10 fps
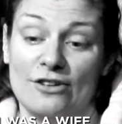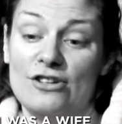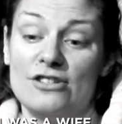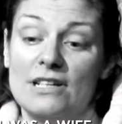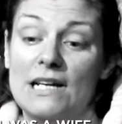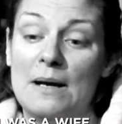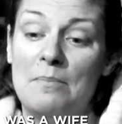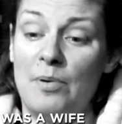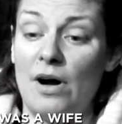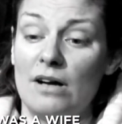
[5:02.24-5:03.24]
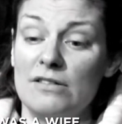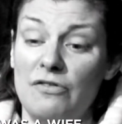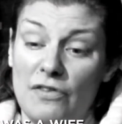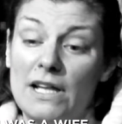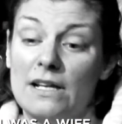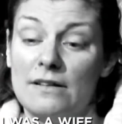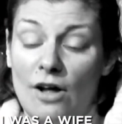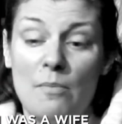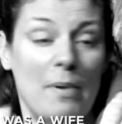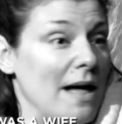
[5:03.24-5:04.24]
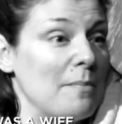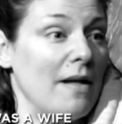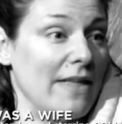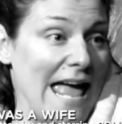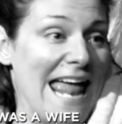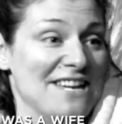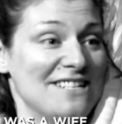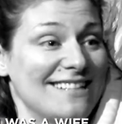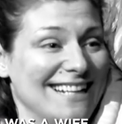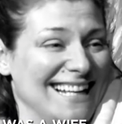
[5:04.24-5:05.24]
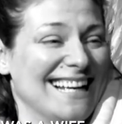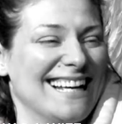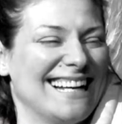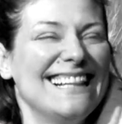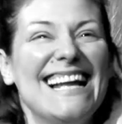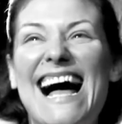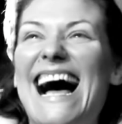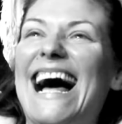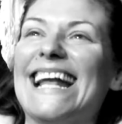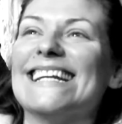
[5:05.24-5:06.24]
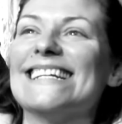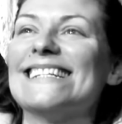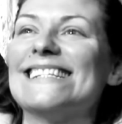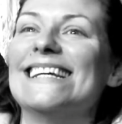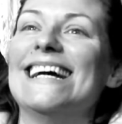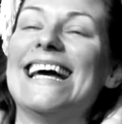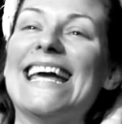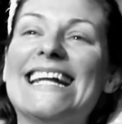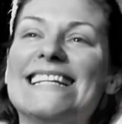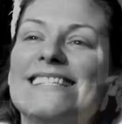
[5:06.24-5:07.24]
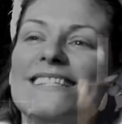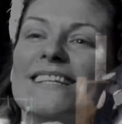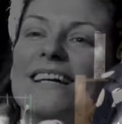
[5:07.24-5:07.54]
good, but you feel a lot better by the end. And it's